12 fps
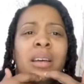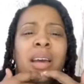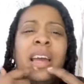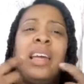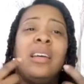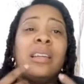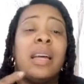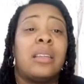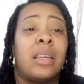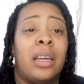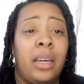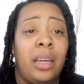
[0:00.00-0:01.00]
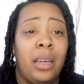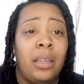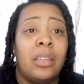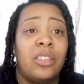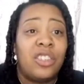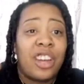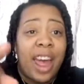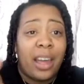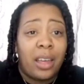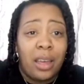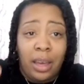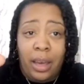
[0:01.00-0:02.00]
He looked like the king, the
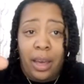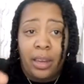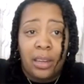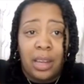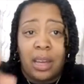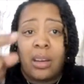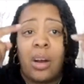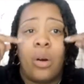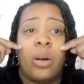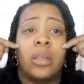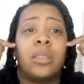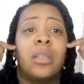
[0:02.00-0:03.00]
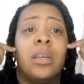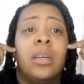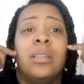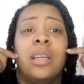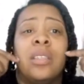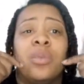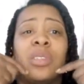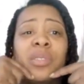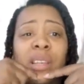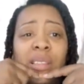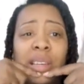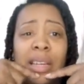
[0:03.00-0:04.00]
jack in a deck of cards. That's what his
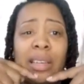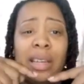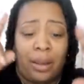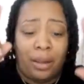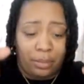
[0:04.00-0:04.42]
face looked like now.